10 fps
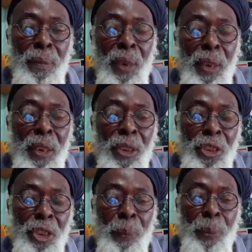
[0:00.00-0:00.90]
the
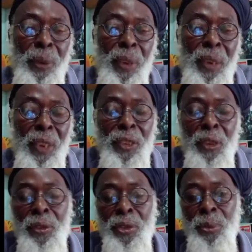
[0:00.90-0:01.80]
leadership within
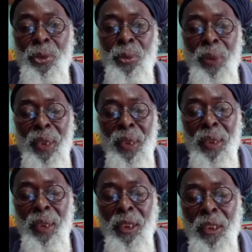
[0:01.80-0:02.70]
this are supposed to be
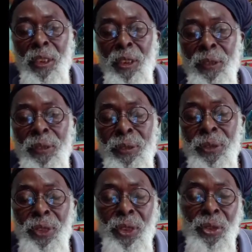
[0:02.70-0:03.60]
educated enough
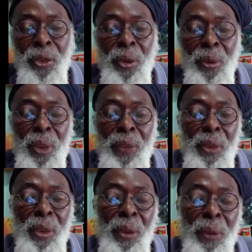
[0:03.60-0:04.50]
to sit you down and
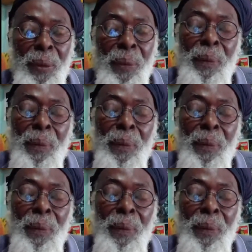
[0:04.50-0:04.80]
say, yo,